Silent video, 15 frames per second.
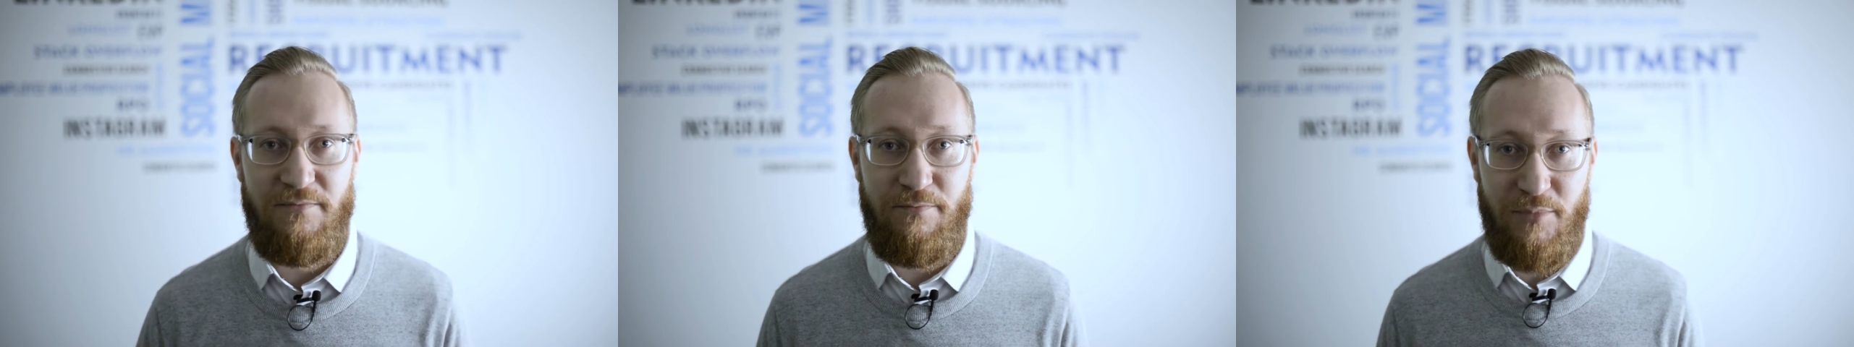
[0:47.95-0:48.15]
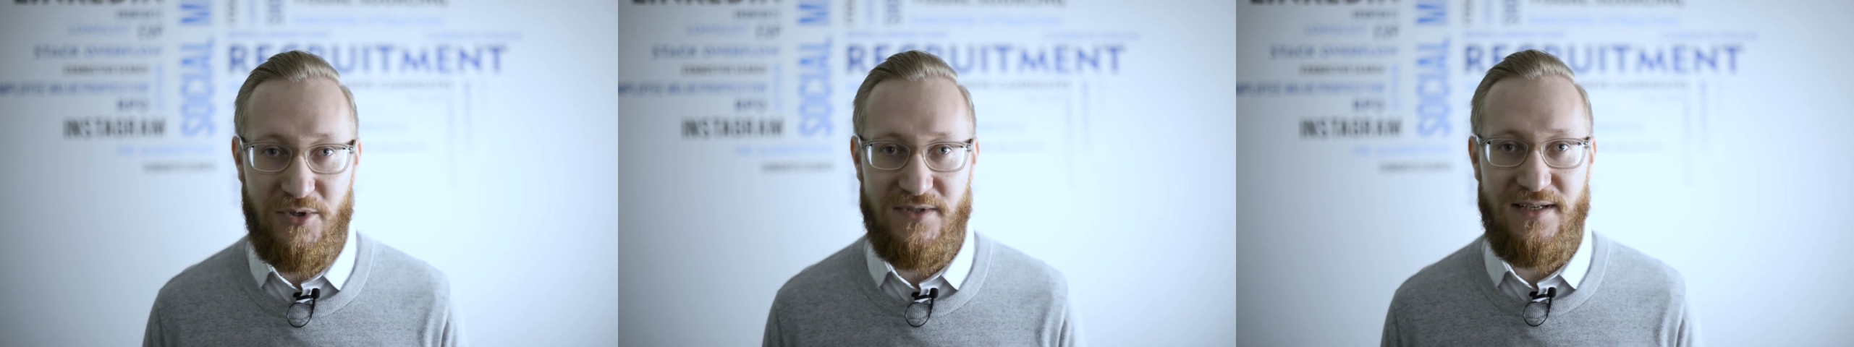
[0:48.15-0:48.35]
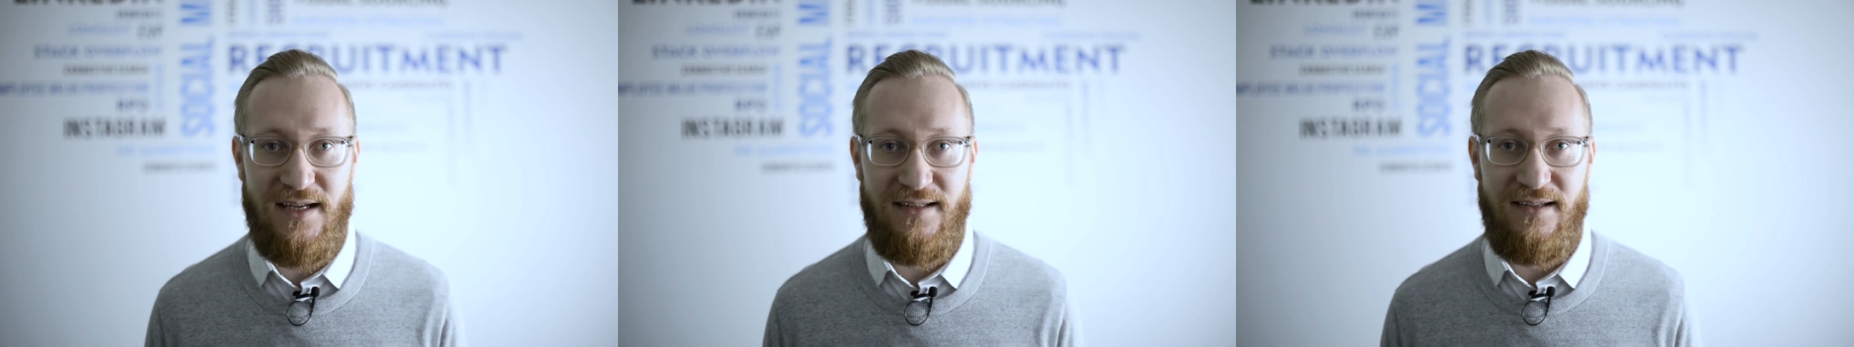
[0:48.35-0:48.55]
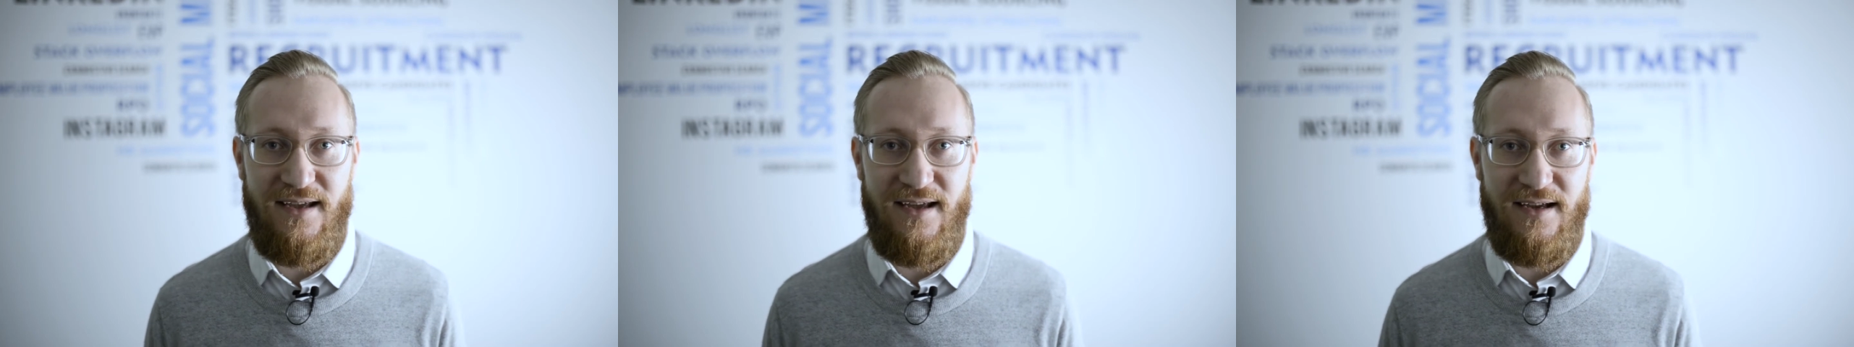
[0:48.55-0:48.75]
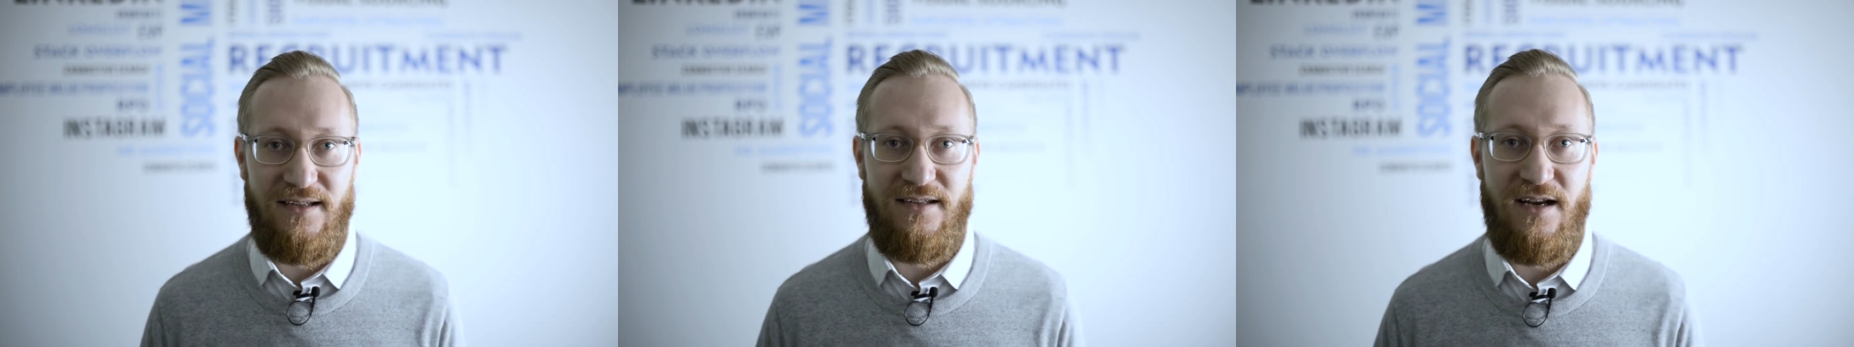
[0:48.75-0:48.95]

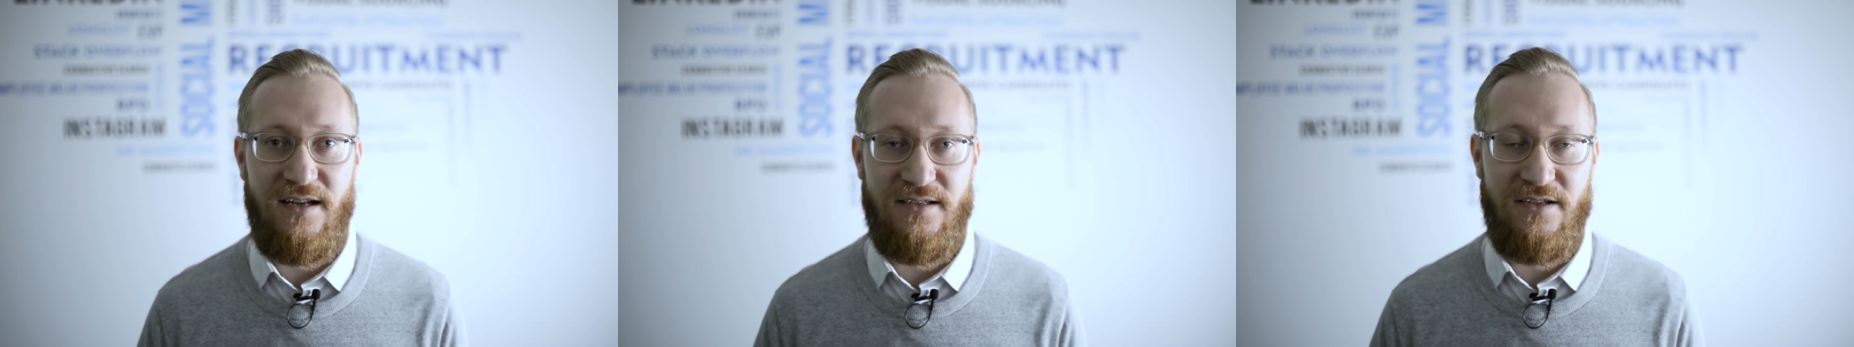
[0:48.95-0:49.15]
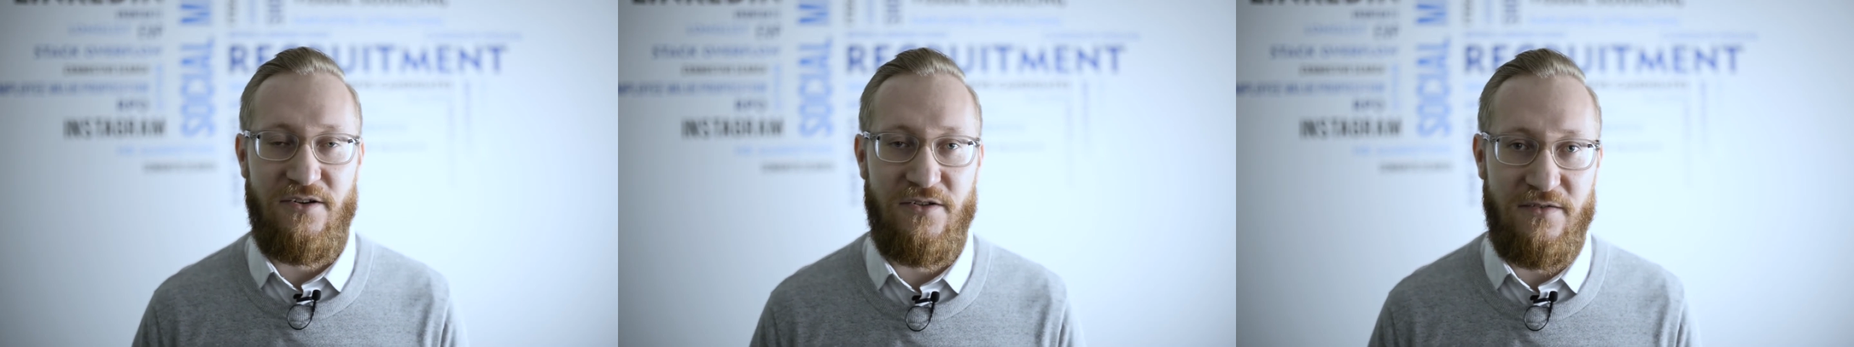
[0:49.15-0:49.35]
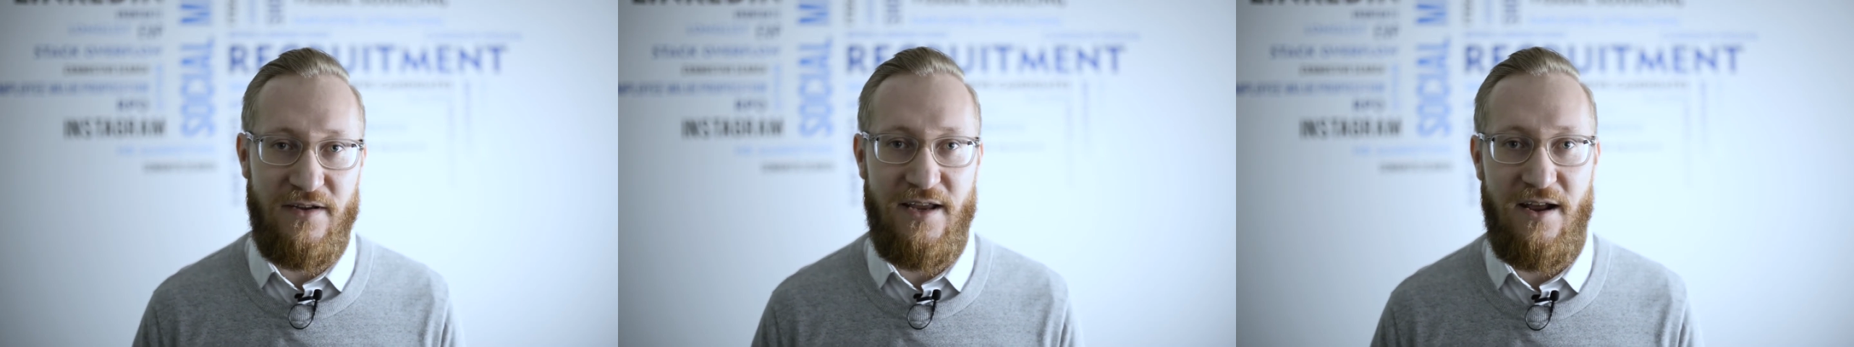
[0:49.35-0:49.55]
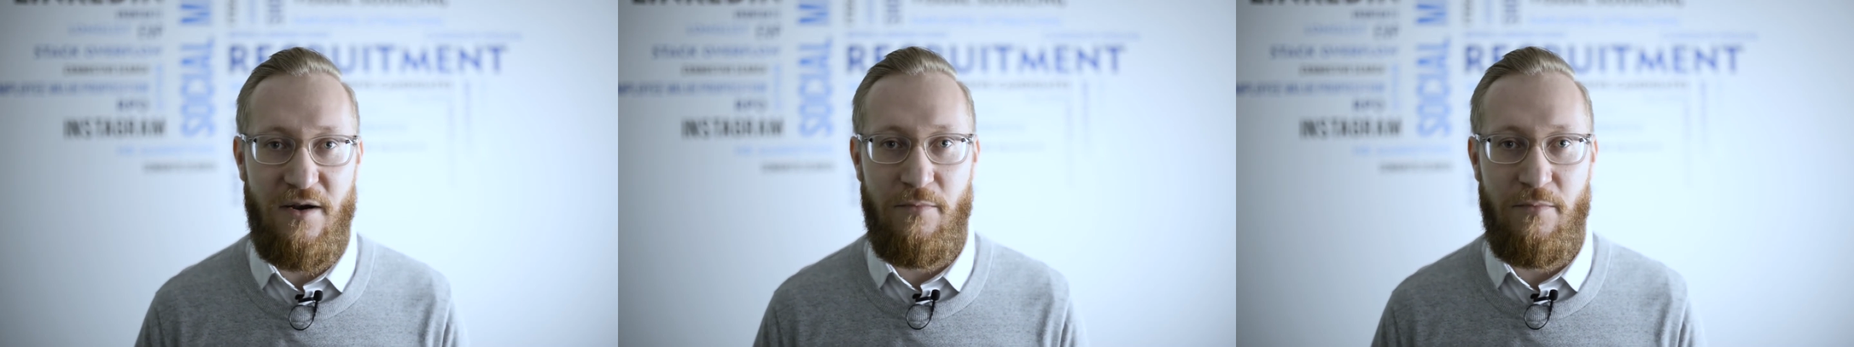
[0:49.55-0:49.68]
poznatky, které se dozvěděl,